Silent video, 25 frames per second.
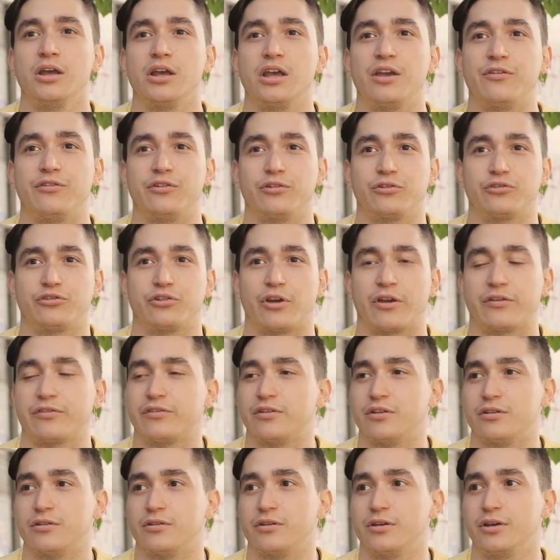If you're
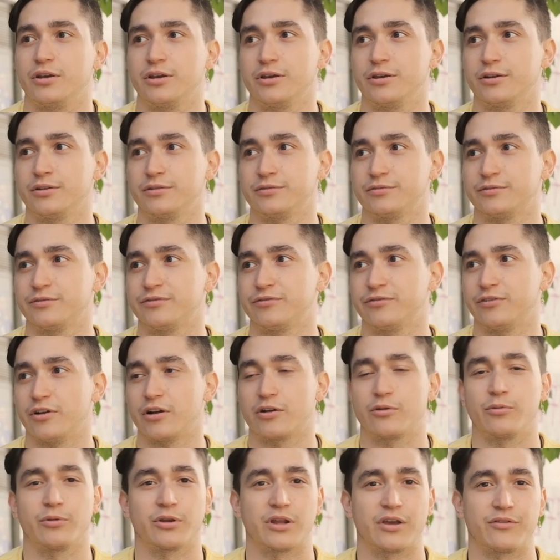dressed in
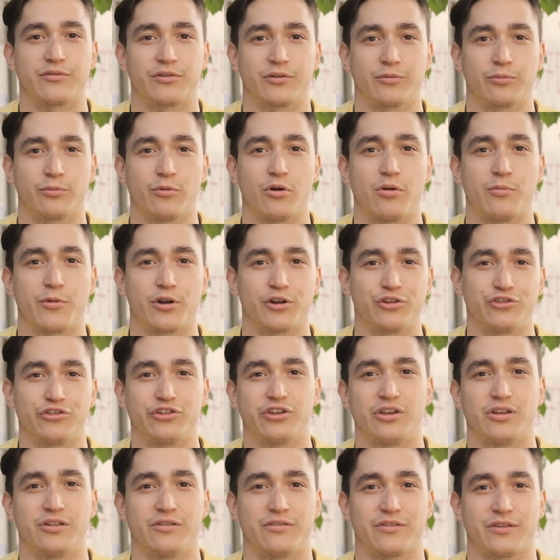fuck whatever, Walmart
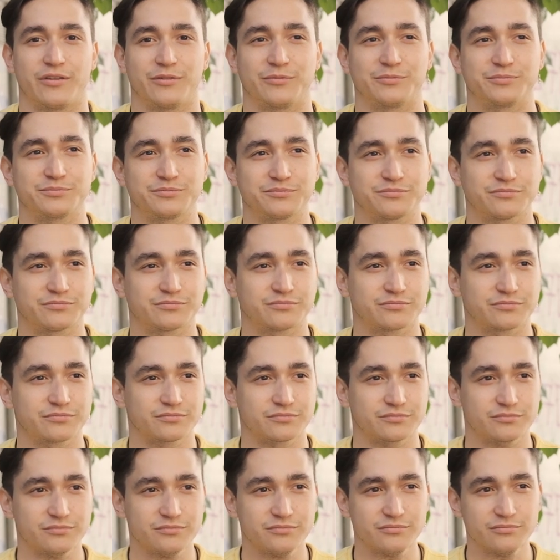jeans and,
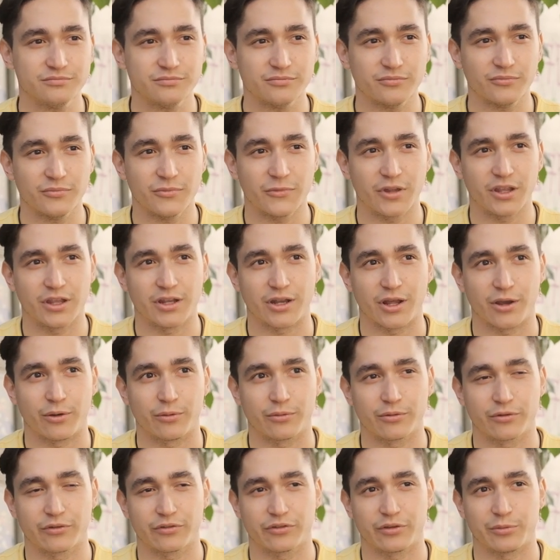you
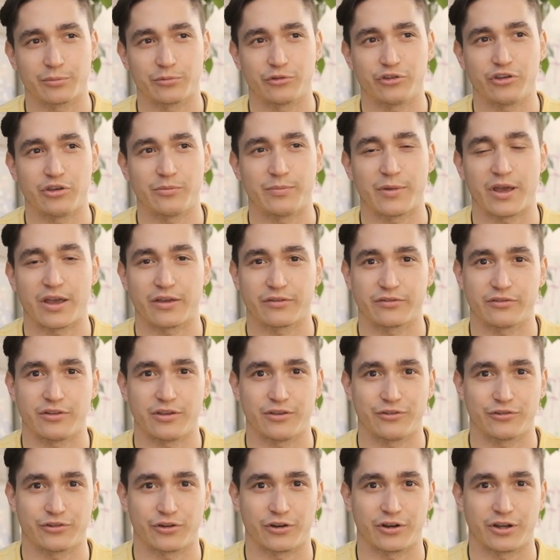know, some cheap ass
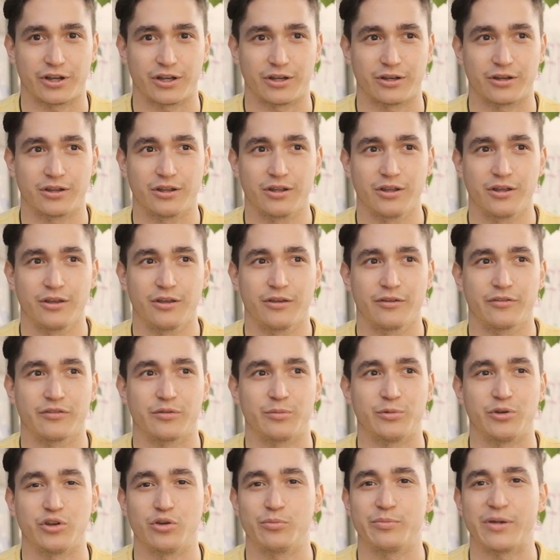t-shirt and
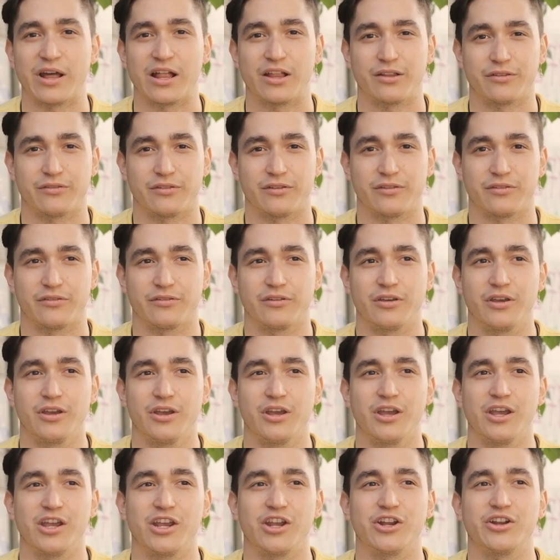some New Balances,
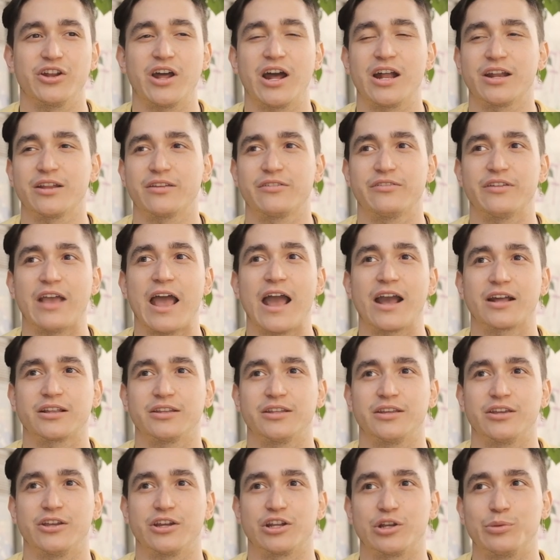you're not
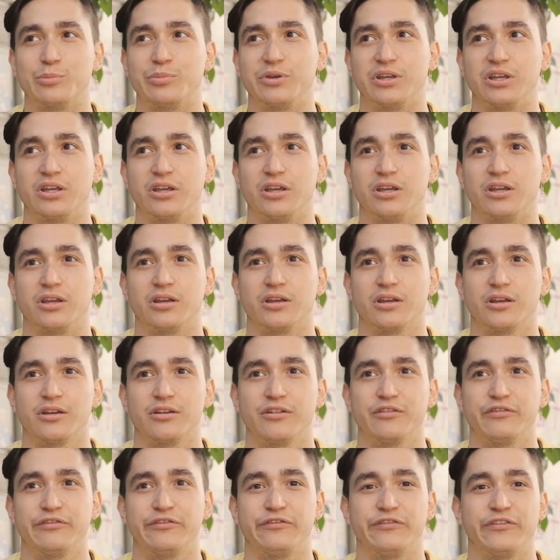exactly gonna be
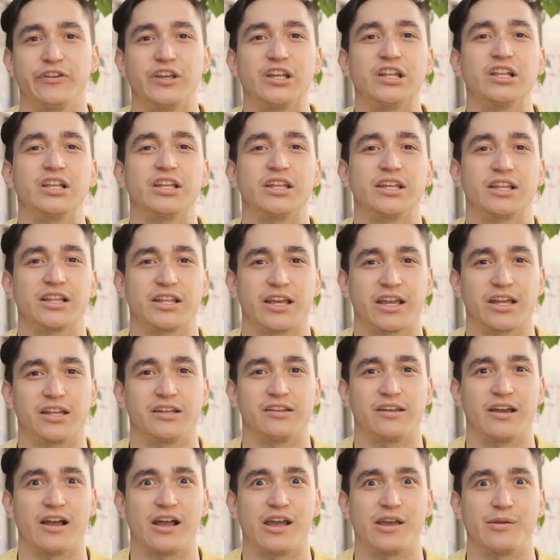feeling like a
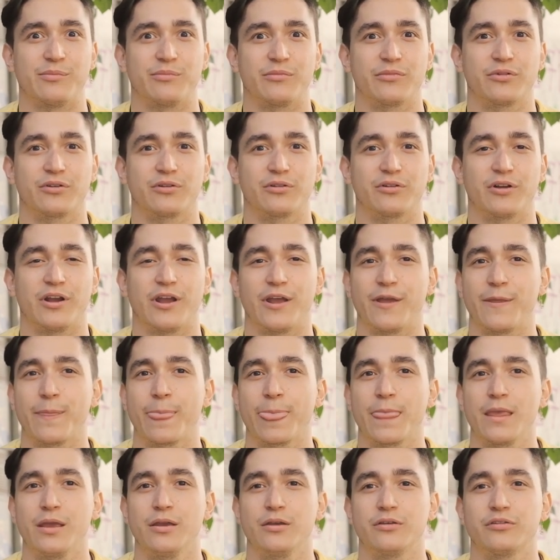dime, right?
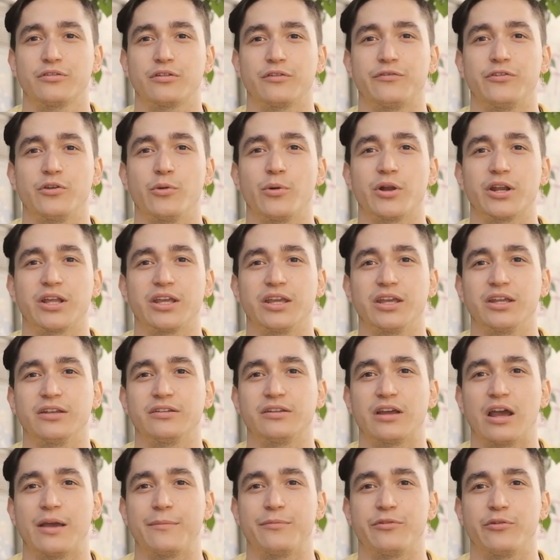So if you wanna get
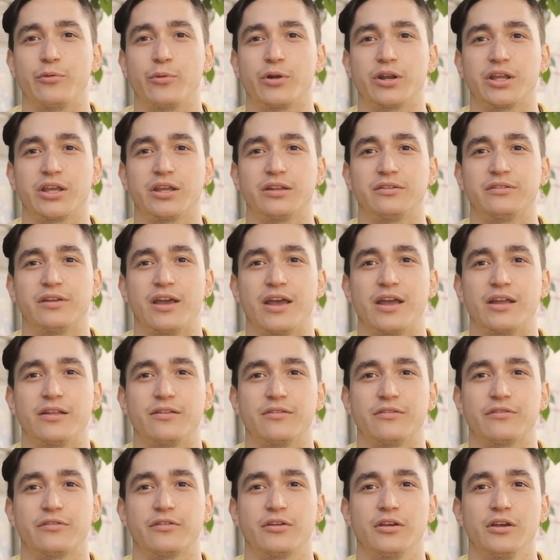dimes, you wanna get
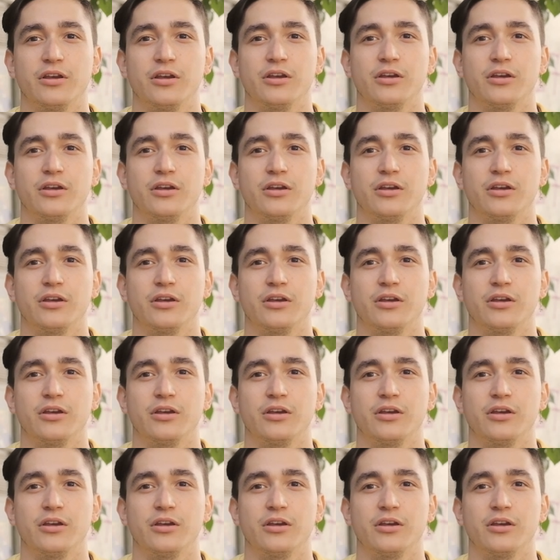tens,